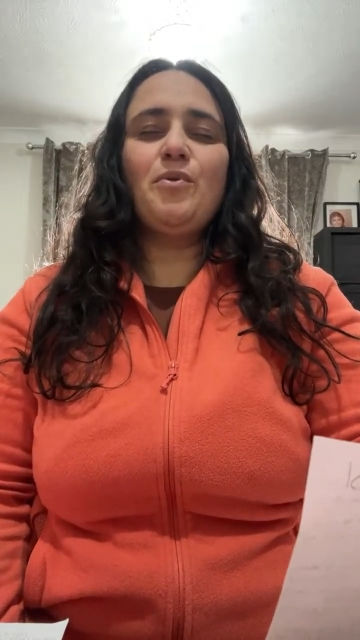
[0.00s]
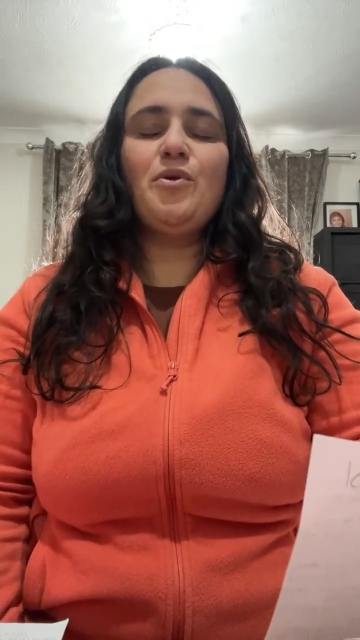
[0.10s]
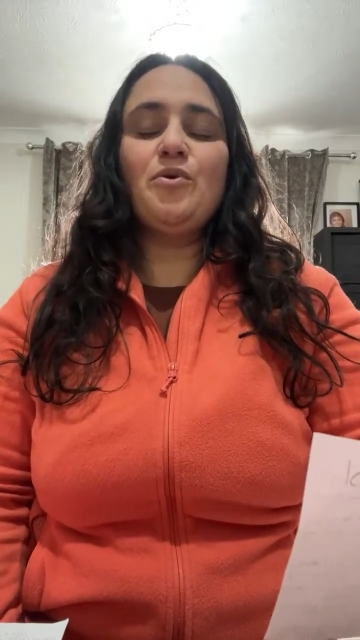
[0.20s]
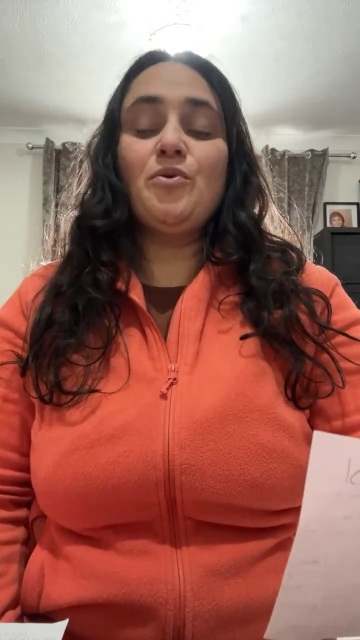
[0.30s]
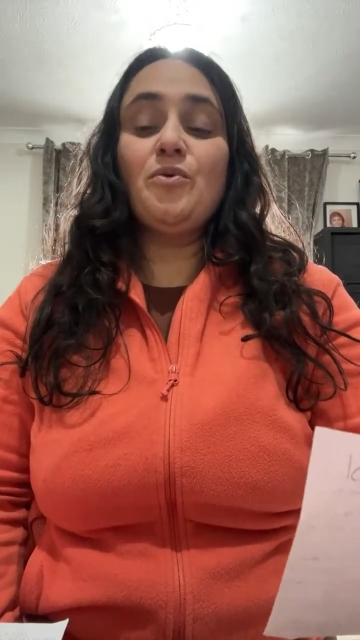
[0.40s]

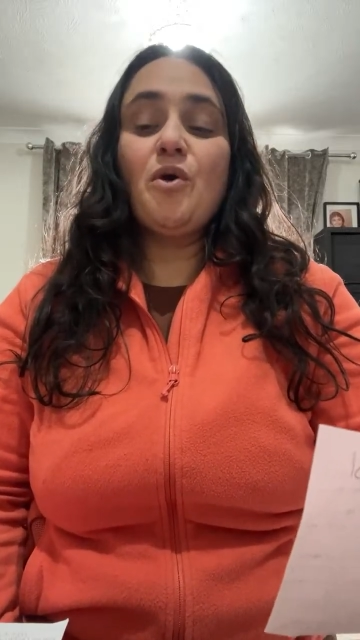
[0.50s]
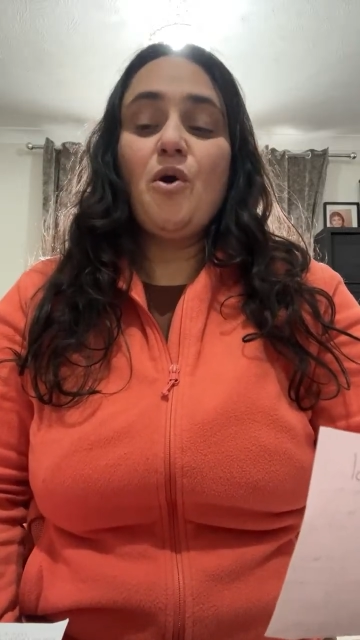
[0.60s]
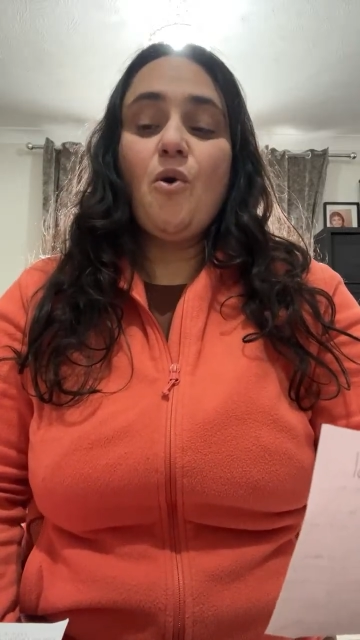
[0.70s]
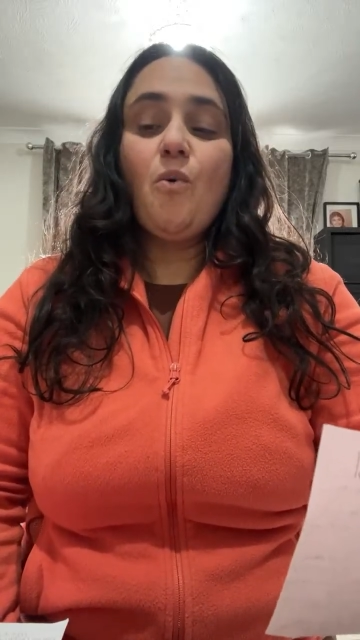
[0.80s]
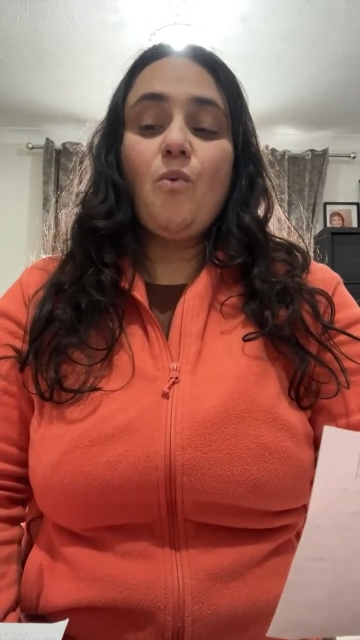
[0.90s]
blue
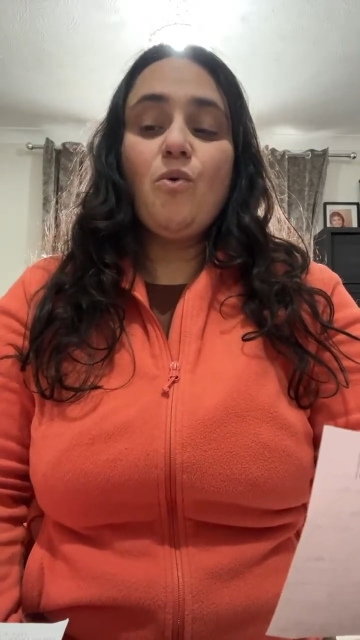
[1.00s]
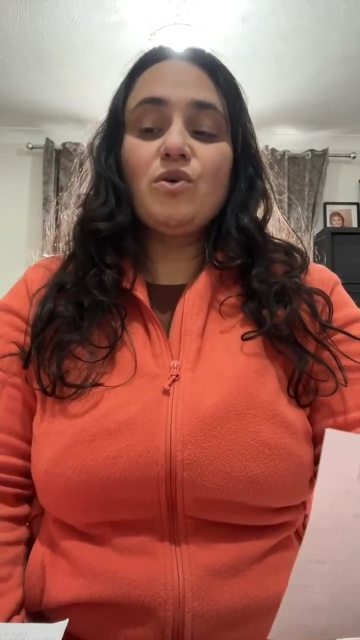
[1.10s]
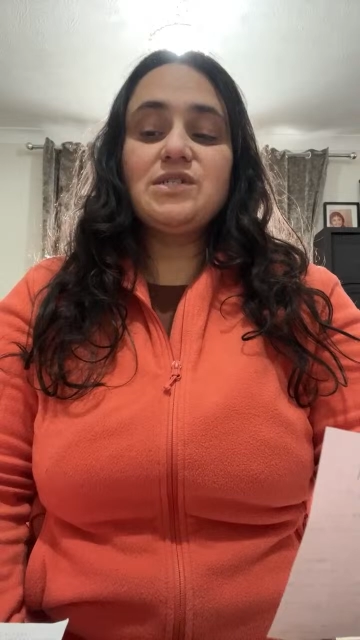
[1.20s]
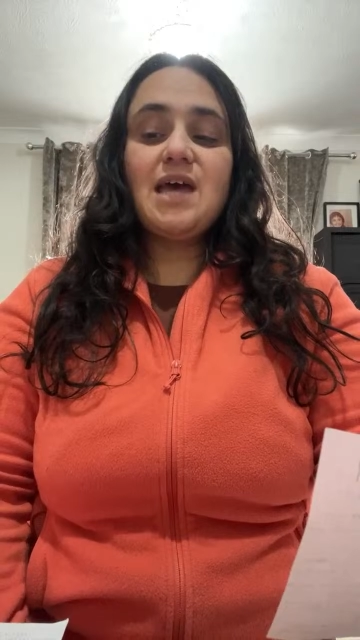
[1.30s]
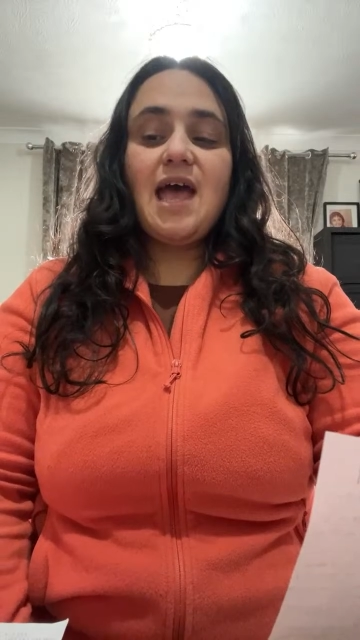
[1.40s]

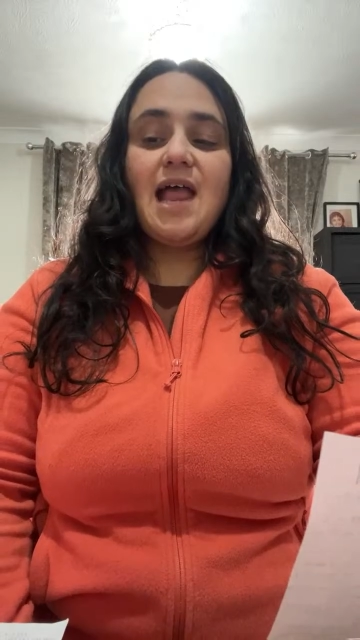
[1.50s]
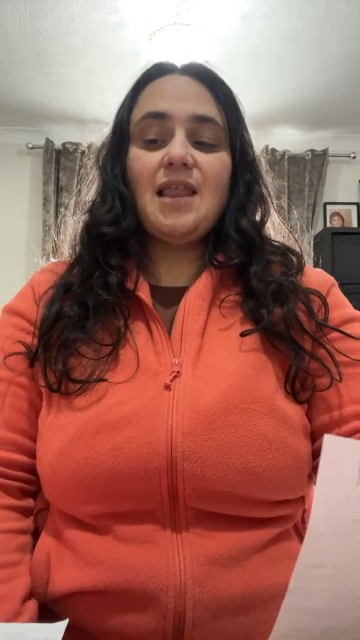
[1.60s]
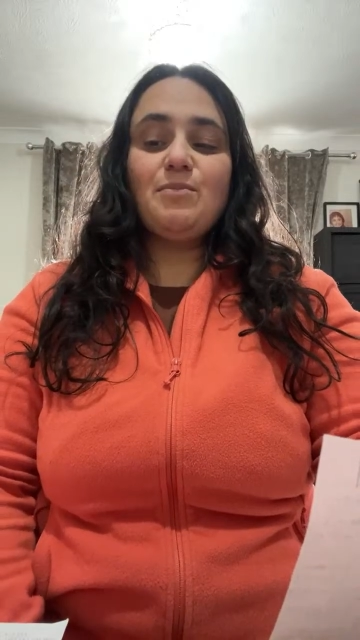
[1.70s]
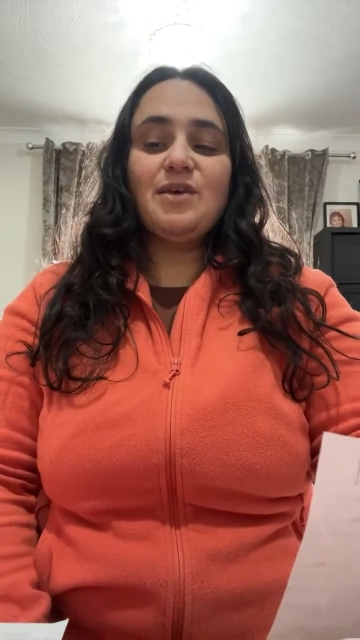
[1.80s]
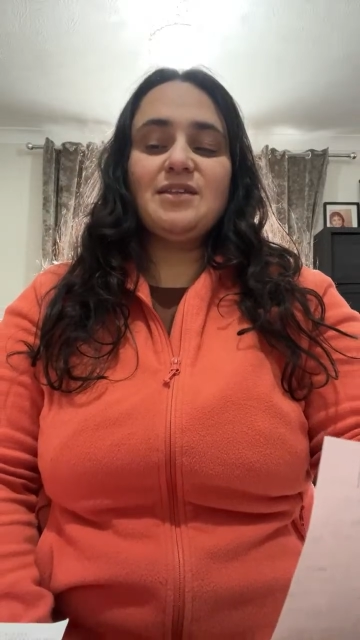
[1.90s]
water
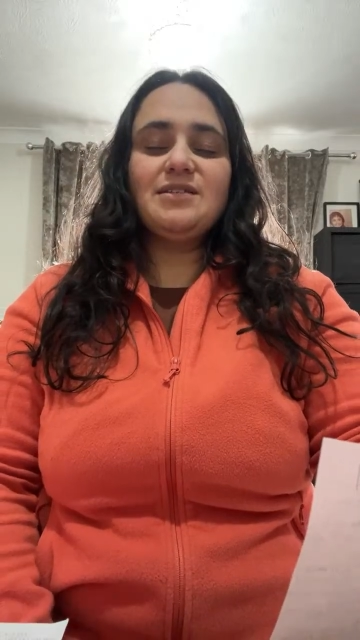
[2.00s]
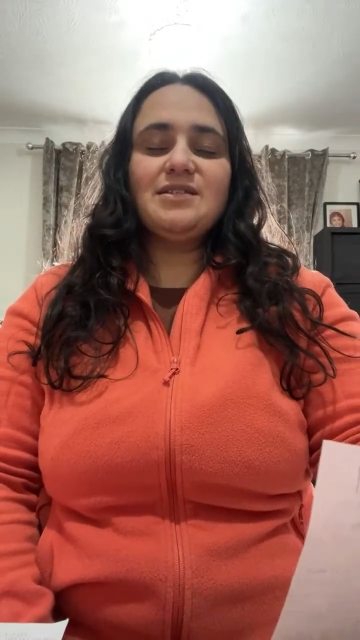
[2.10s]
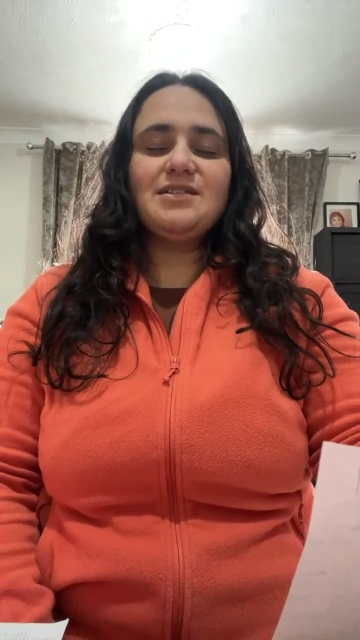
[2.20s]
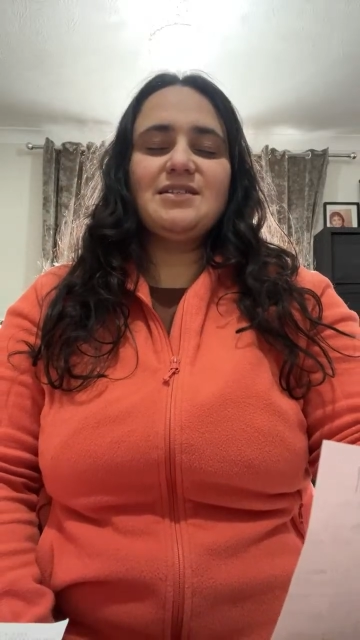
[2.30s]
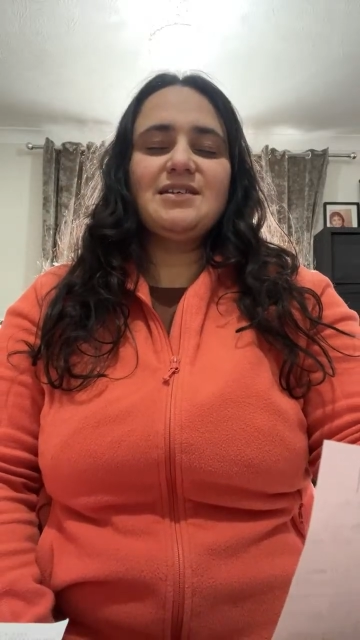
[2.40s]

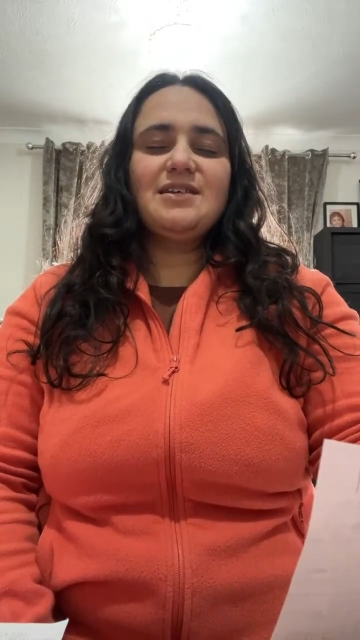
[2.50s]
element